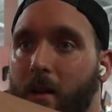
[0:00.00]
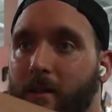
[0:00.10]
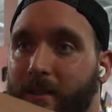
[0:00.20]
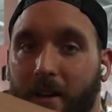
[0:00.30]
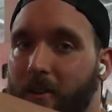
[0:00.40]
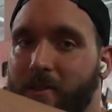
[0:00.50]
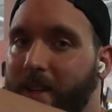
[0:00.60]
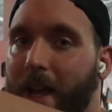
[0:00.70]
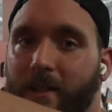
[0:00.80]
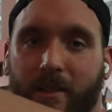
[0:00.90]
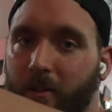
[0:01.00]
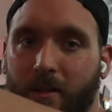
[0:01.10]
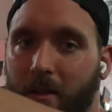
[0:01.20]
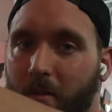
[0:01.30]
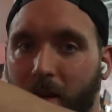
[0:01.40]
standard set, so it's
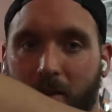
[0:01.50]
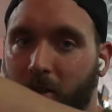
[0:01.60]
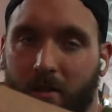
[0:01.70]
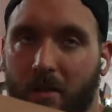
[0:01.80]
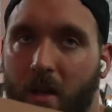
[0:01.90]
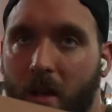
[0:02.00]
going to be just